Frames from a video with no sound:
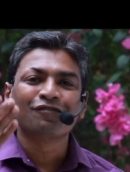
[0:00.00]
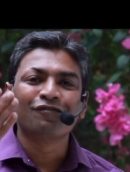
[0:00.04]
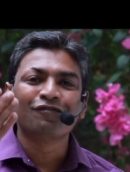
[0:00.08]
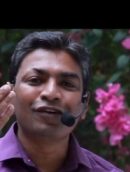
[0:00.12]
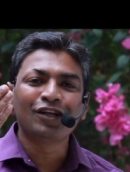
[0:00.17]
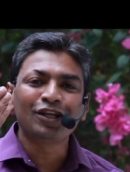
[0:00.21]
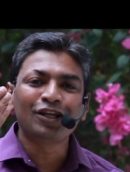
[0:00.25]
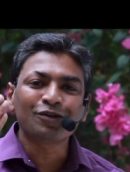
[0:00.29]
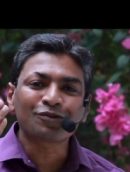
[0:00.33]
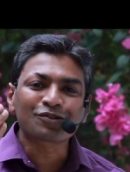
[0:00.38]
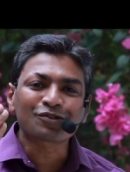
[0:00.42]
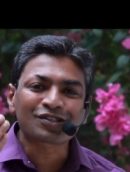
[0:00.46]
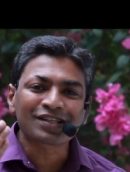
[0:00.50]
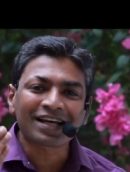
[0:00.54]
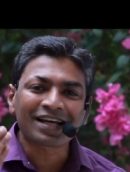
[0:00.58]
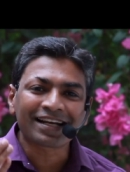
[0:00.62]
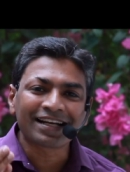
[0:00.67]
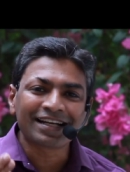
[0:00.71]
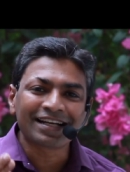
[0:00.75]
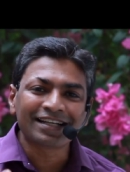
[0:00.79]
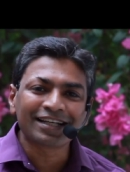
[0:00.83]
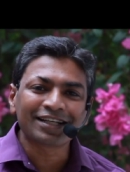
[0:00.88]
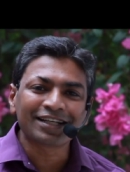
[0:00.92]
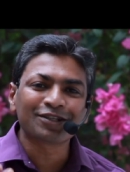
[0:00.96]
Will you
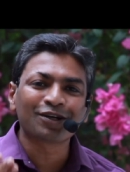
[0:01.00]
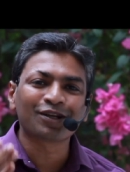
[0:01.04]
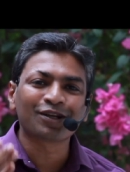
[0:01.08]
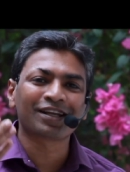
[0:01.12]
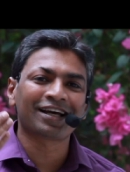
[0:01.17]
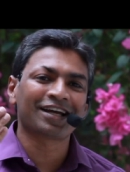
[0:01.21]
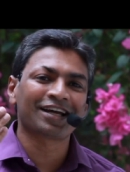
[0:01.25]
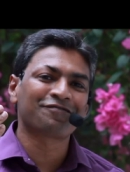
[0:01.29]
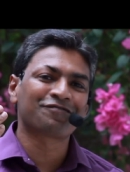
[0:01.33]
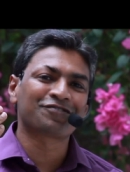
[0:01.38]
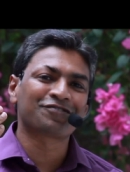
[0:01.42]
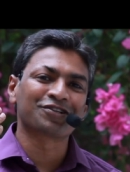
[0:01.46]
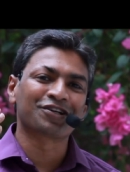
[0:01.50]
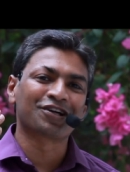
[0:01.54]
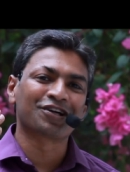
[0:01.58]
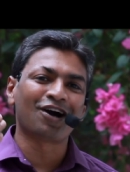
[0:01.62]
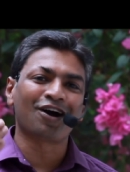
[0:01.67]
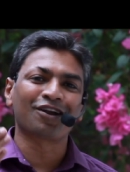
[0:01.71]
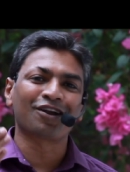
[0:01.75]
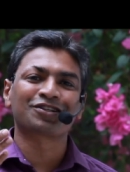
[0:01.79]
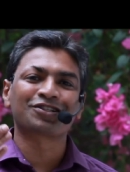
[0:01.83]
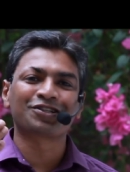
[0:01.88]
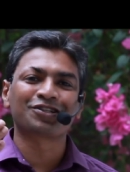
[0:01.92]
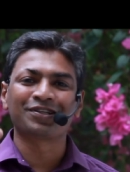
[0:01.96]
surrender your life to
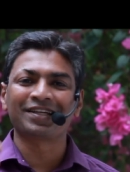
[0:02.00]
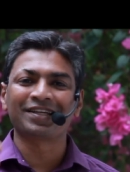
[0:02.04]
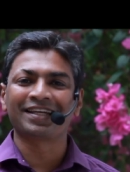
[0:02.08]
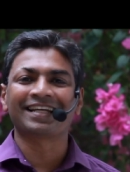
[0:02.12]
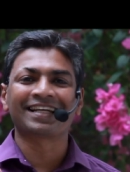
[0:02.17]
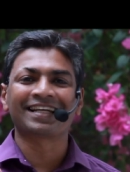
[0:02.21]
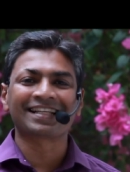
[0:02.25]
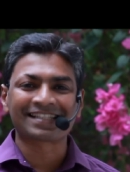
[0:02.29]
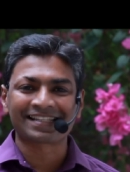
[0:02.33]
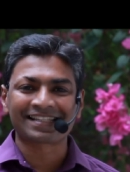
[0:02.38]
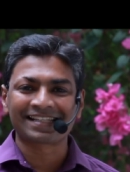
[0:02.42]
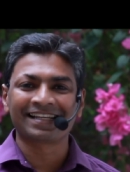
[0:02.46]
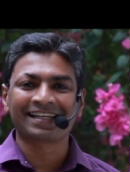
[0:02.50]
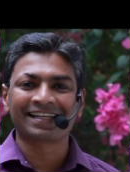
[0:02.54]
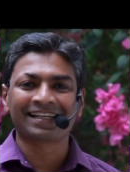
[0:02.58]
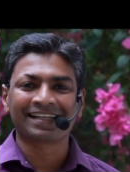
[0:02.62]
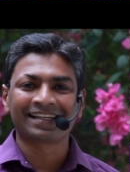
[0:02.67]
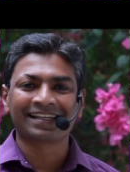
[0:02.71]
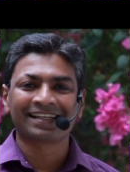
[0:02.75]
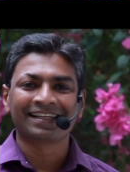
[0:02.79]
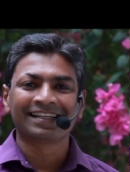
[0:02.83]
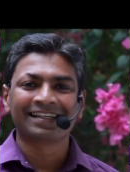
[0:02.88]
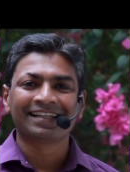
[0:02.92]
God today and say,